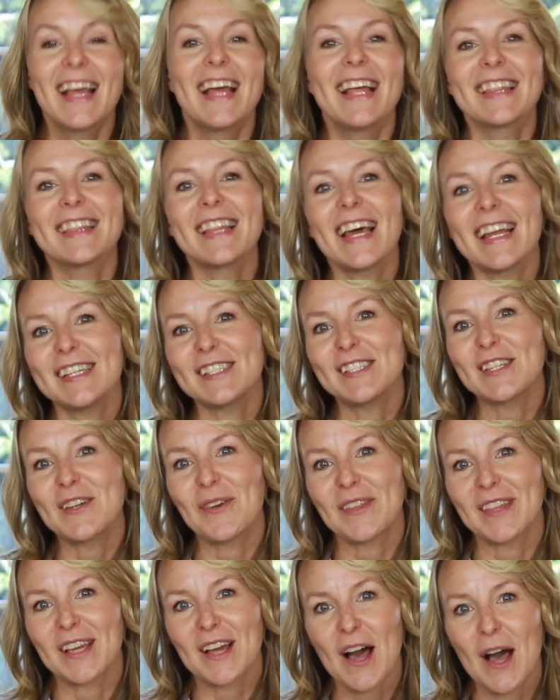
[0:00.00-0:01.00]
Let us know
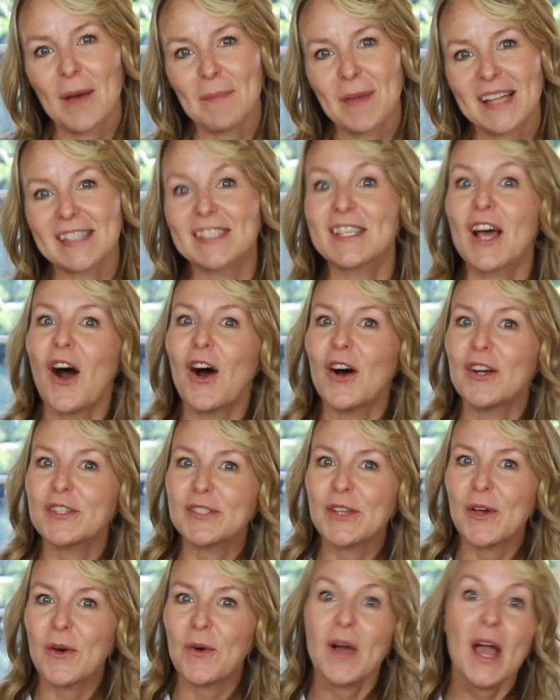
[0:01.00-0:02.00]
in the comments.
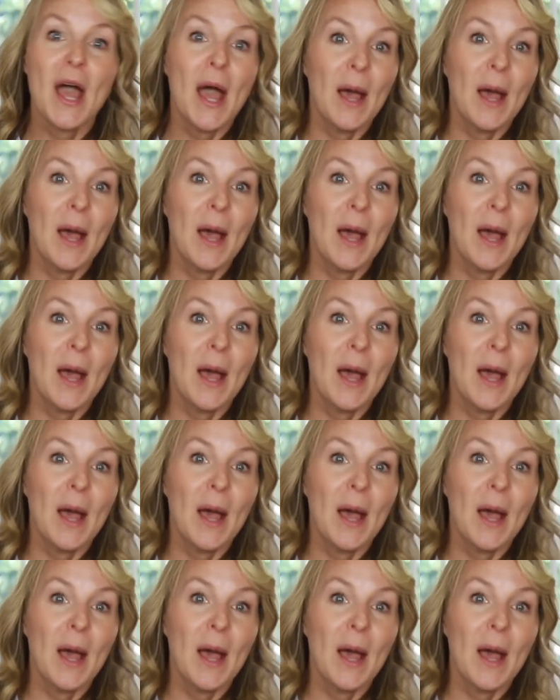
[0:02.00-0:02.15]
Also,